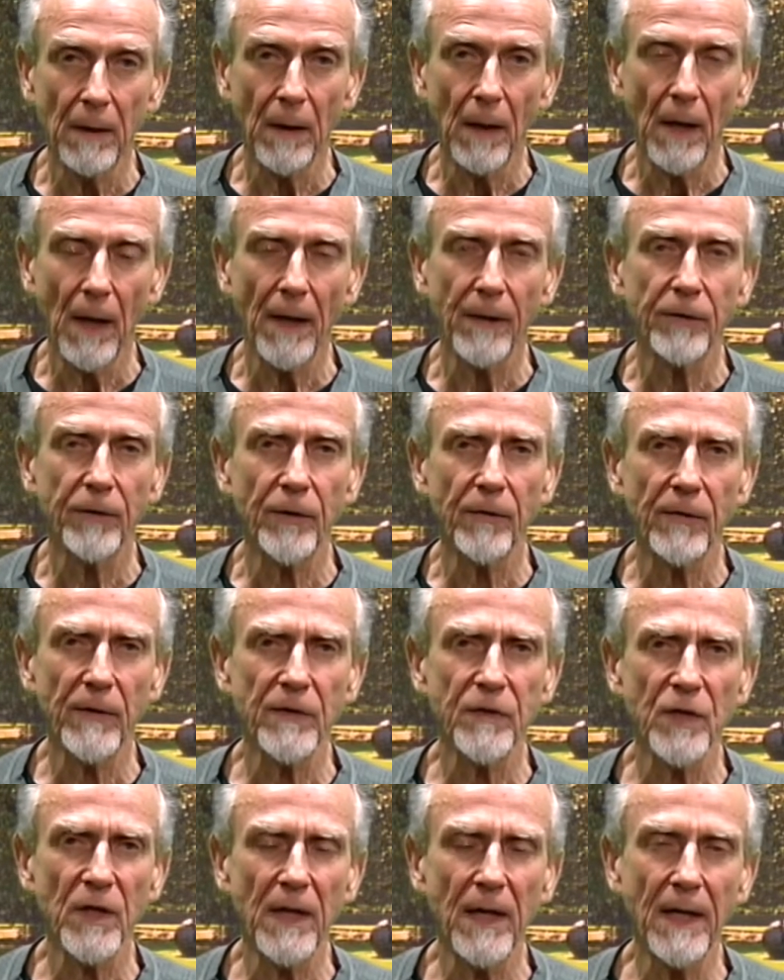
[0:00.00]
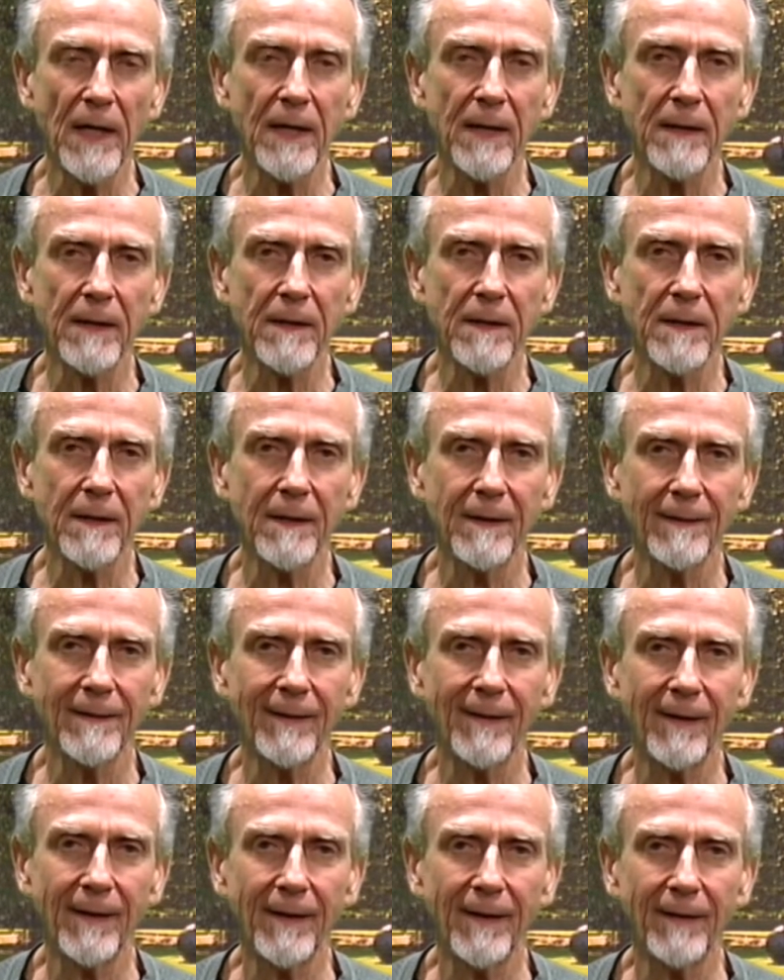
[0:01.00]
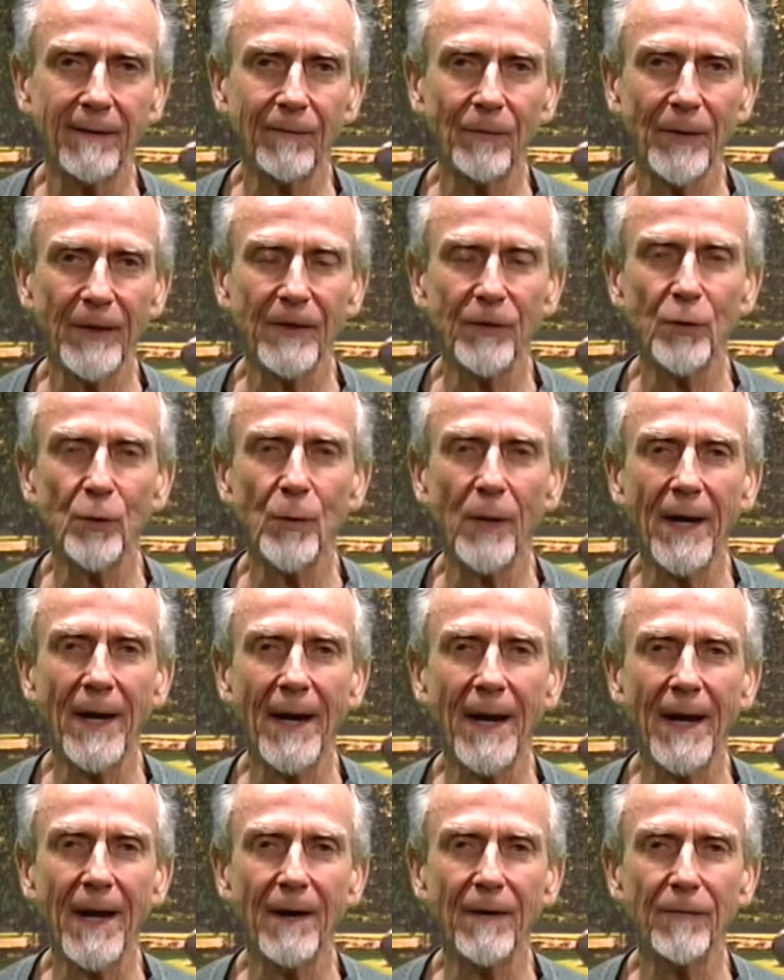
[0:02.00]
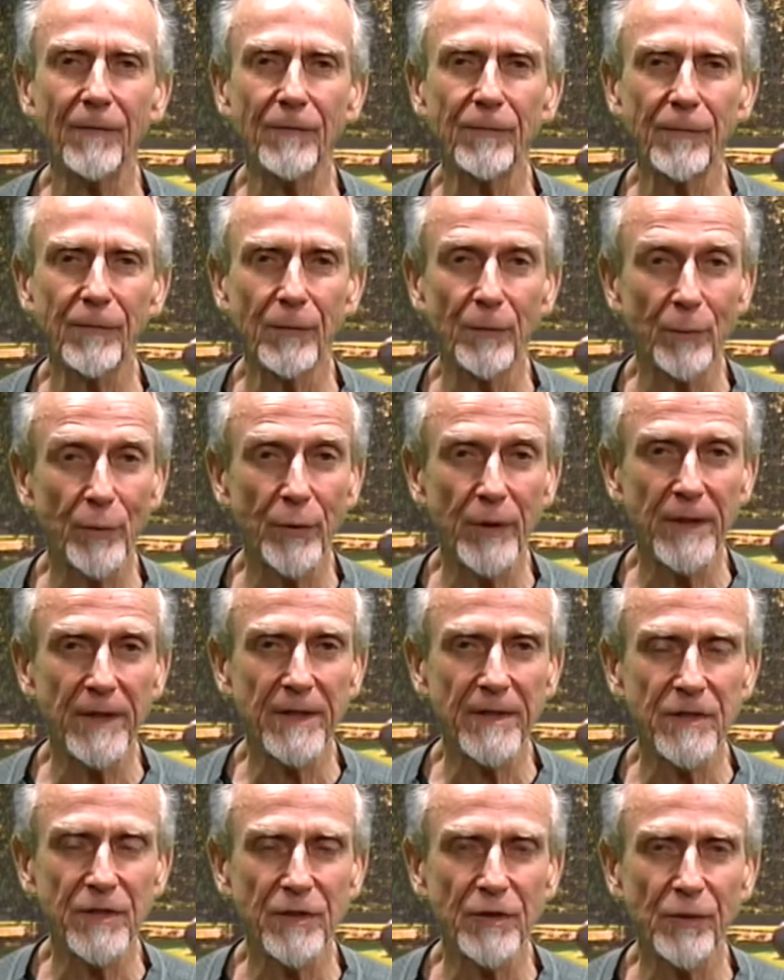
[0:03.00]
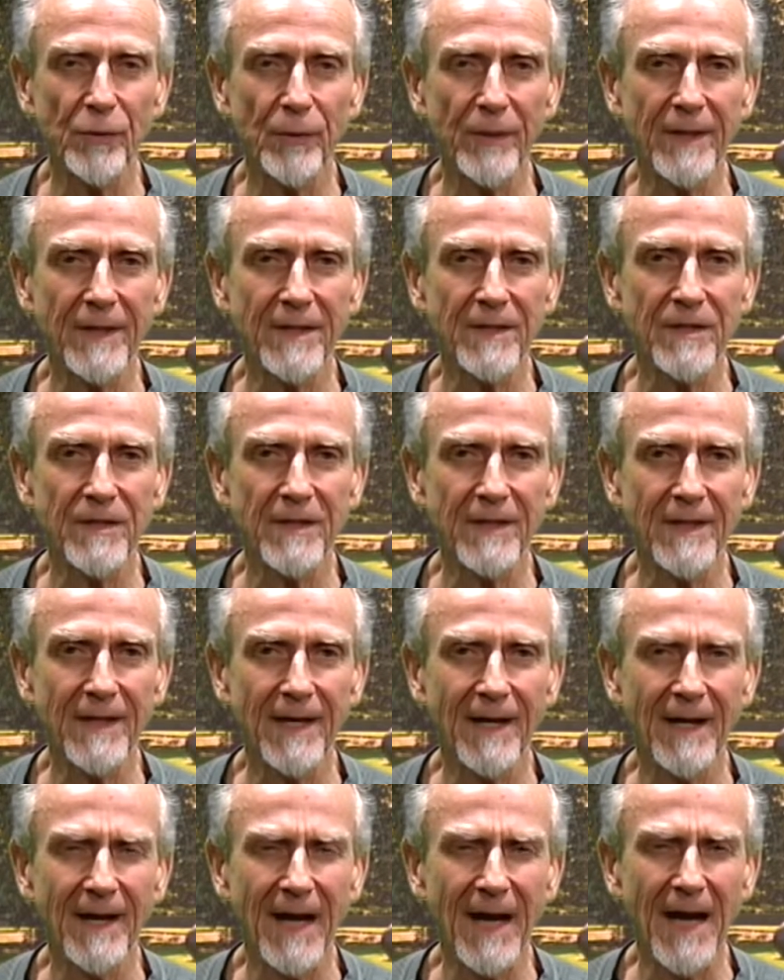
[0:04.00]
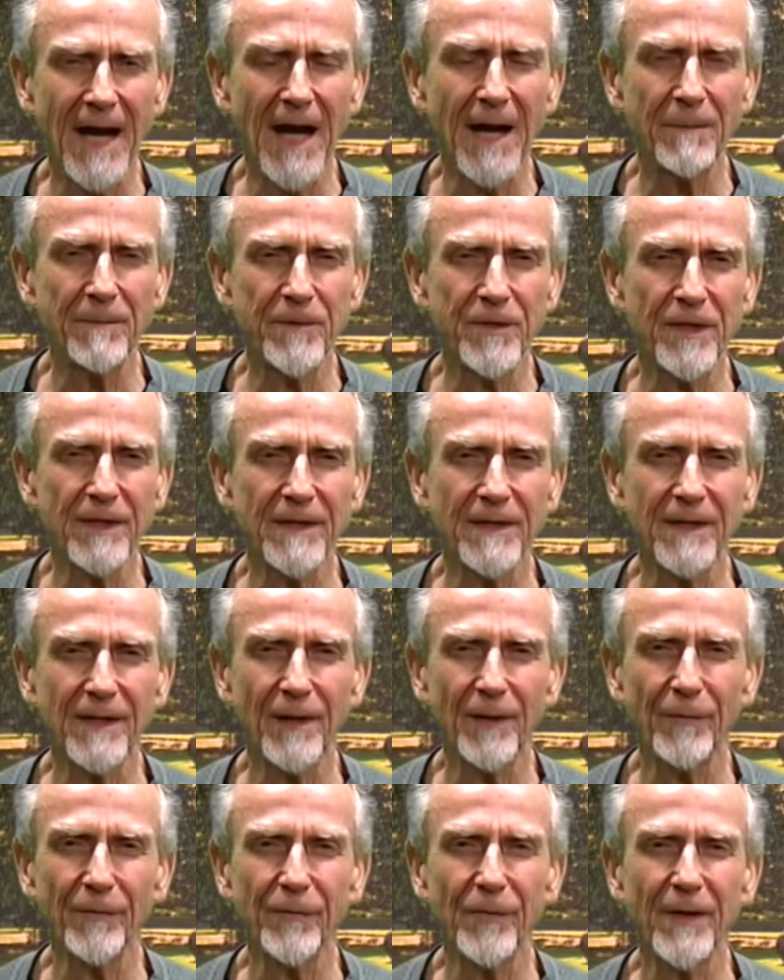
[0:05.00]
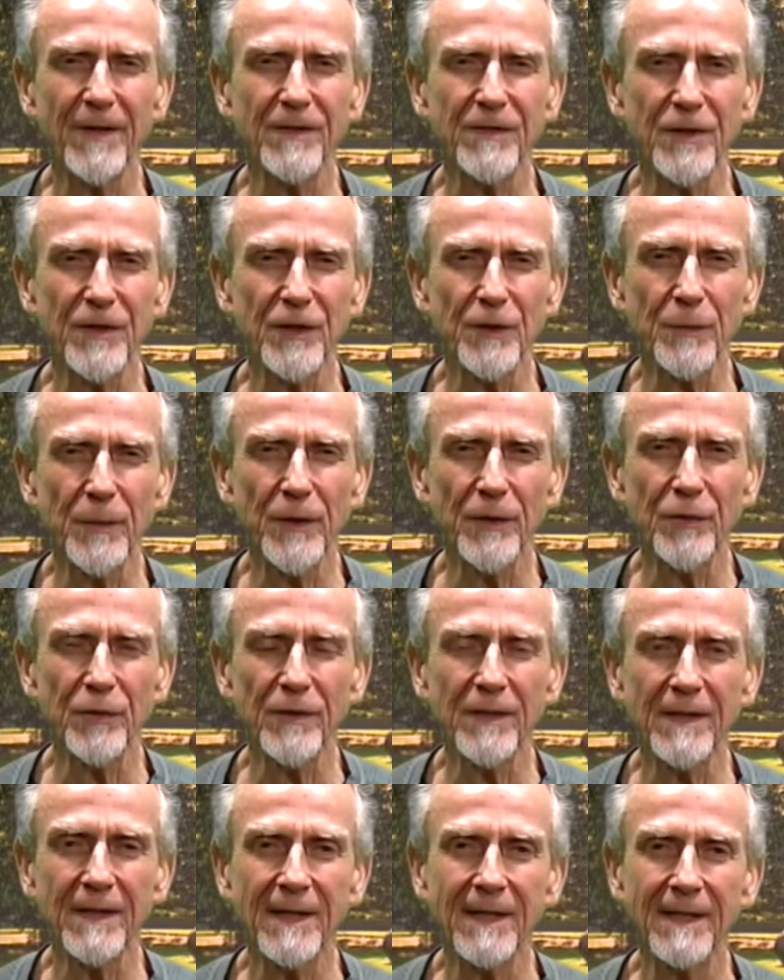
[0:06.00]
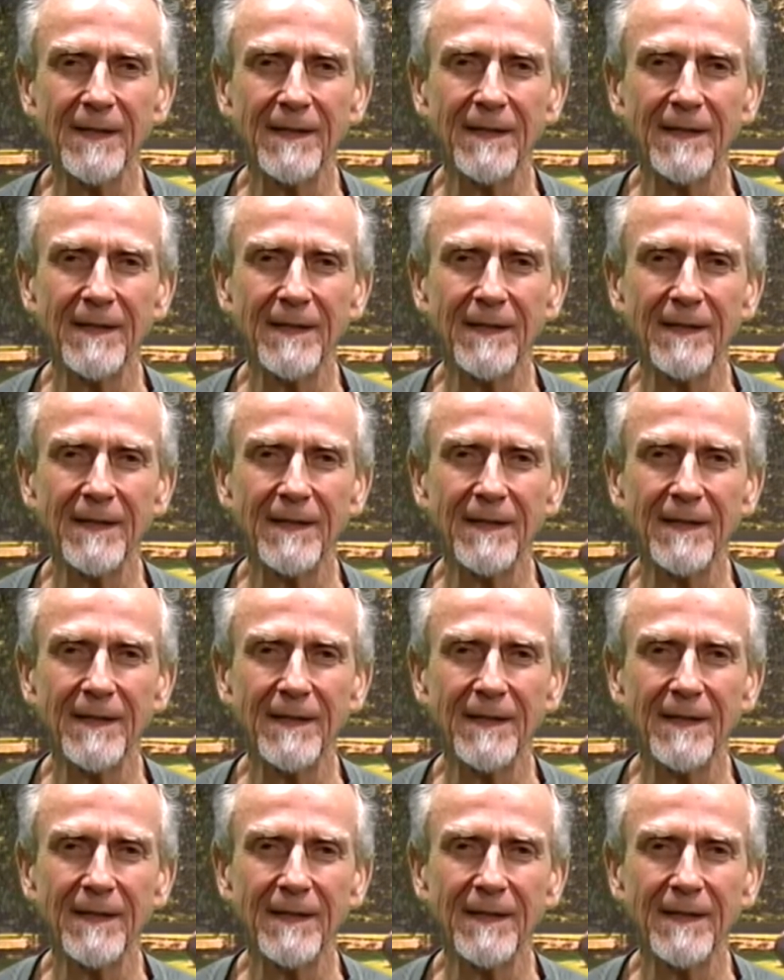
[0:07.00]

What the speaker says: To this end, we do have the priest who is the object of suspicion